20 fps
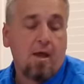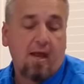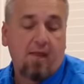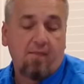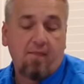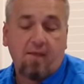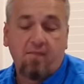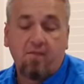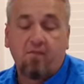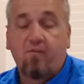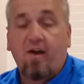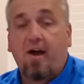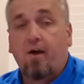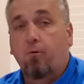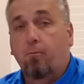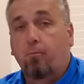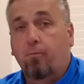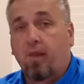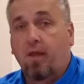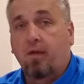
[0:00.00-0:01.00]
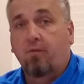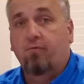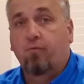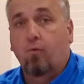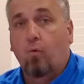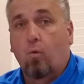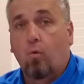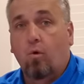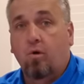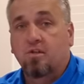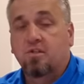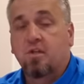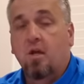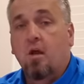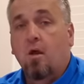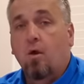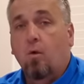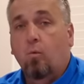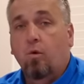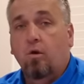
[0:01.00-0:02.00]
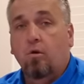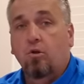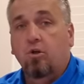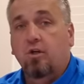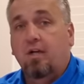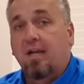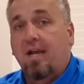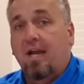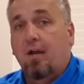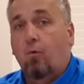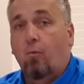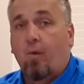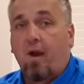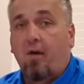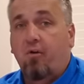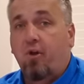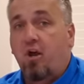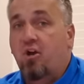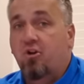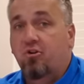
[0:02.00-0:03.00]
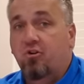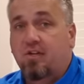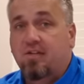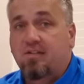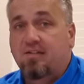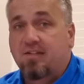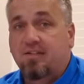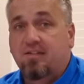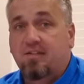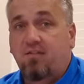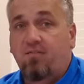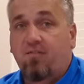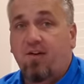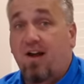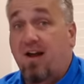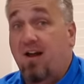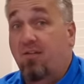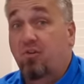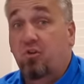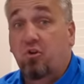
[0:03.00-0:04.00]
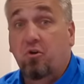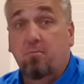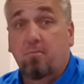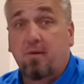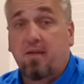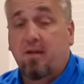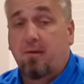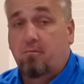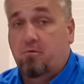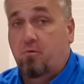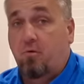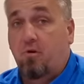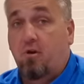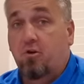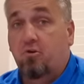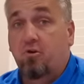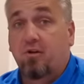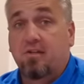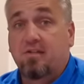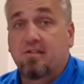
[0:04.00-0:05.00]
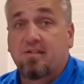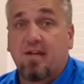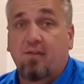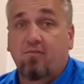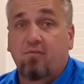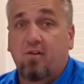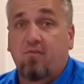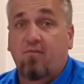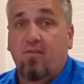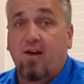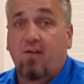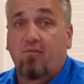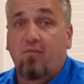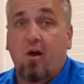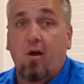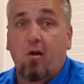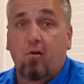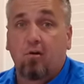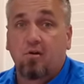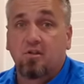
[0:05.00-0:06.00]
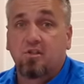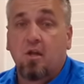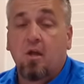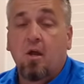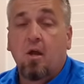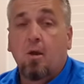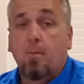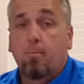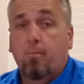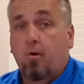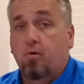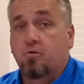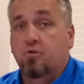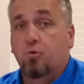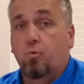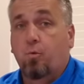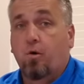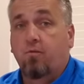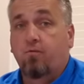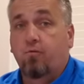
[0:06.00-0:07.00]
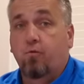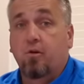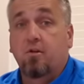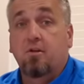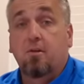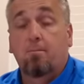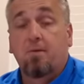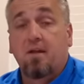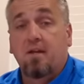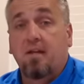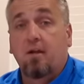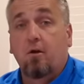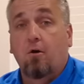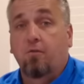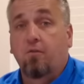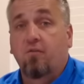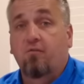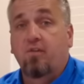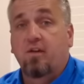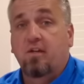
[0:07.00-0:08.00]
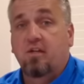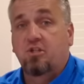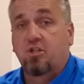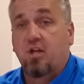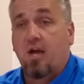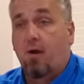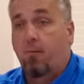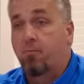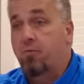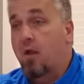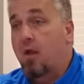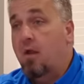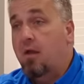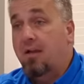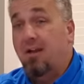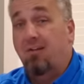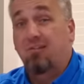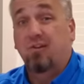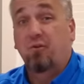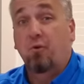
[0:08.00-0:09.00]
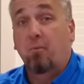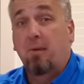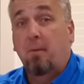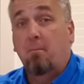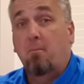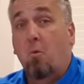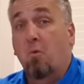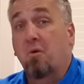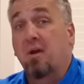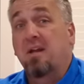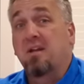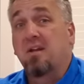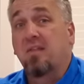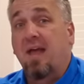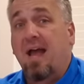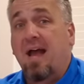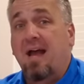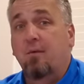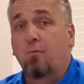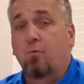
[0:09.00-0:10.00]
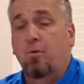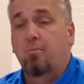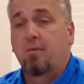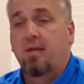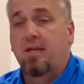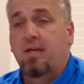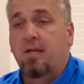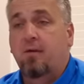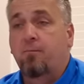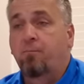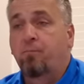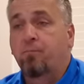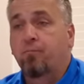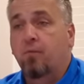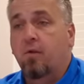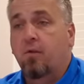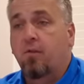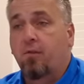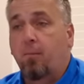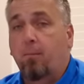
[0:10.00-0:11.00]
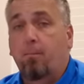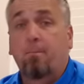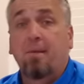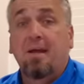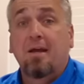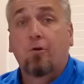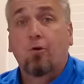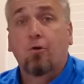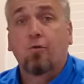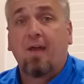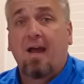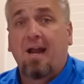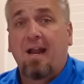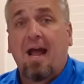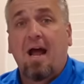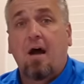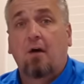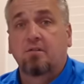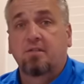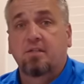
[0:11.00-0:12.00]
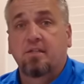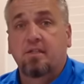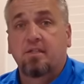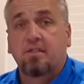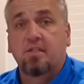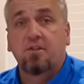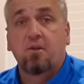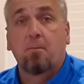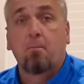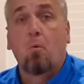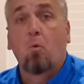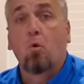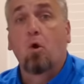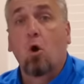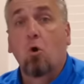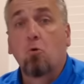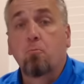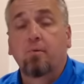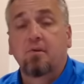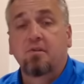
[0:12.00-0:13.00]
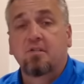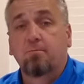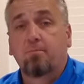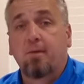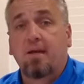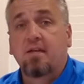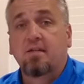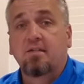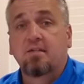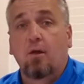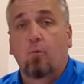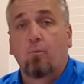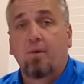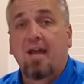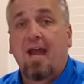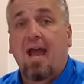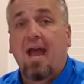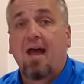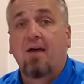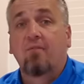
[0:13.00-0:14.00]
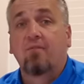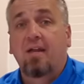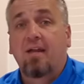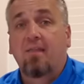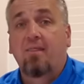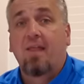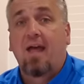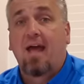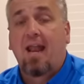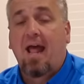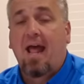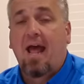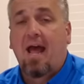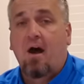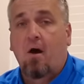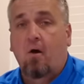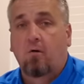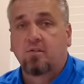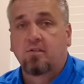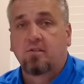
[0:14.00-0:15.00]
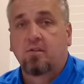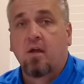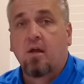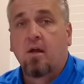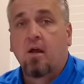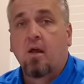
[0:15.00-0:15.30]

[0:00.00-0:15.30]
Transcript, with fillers: and then the vinyl plank floors, we're looking at around 165, could be up to 175 dollars per square foot, depending on the finish out. Now, a little bit more into that would be the bigger that house is and the more open space that we have in that house,